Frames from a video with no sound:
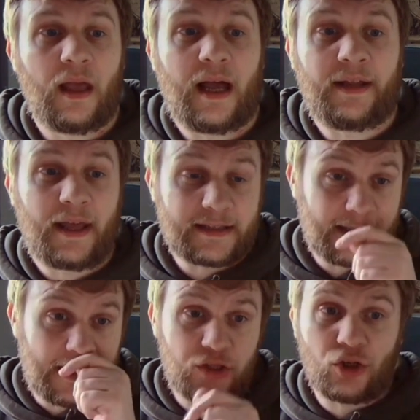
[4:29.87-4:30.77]
has
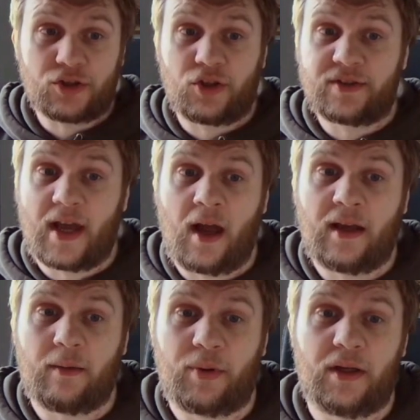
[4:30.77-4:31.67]
less shots on
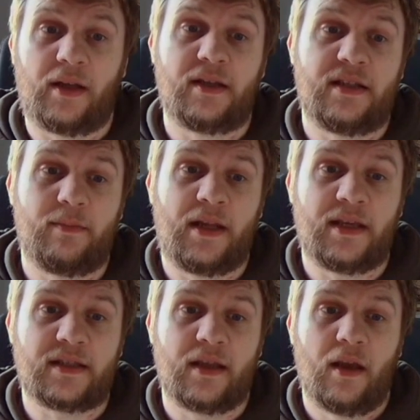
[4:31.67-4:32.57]
target per 90
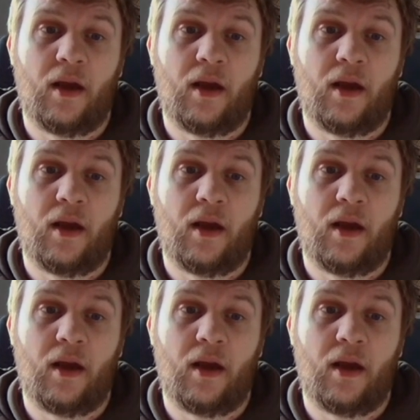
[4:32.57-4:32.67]
minutes,